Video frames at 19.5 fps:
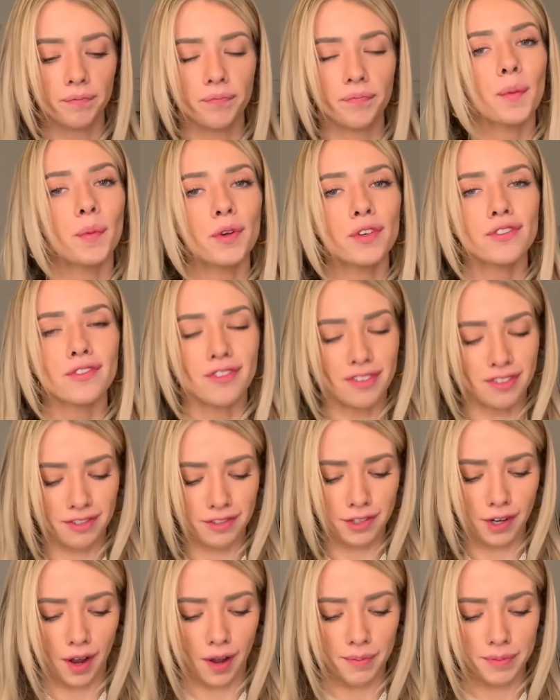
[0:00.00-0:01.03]
Maybe we should
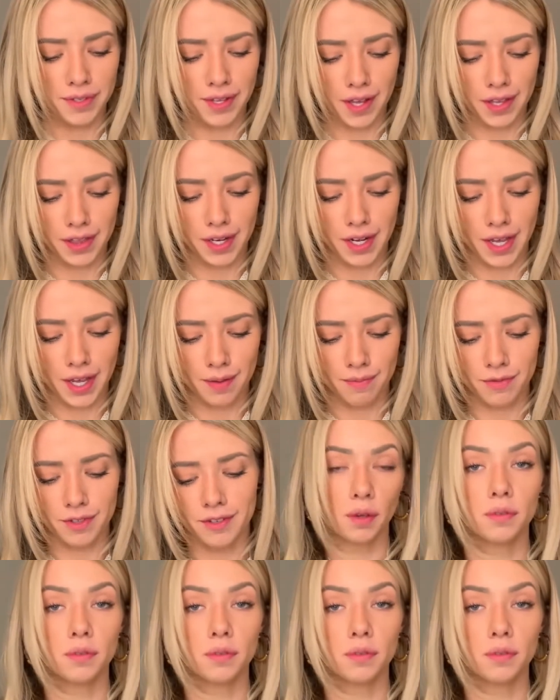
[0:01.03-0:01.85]
stop saying the names.